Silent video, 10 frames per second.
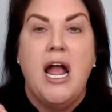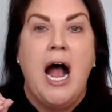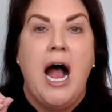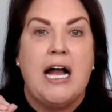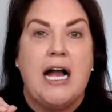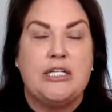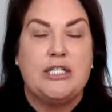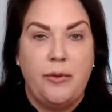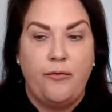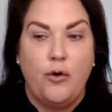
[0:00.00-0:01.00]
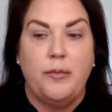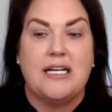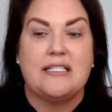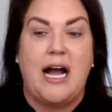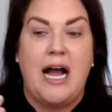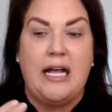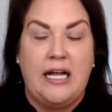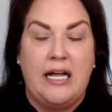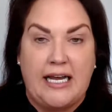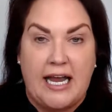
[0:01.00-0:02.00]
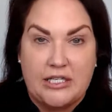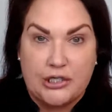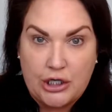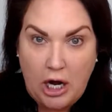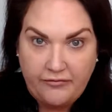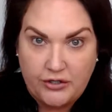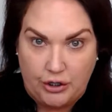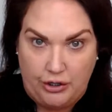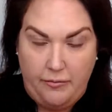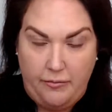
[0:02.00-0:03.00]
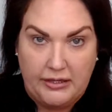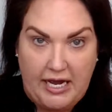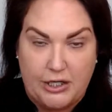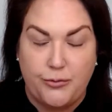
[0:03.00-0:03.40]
I do it before because I like a softer blush.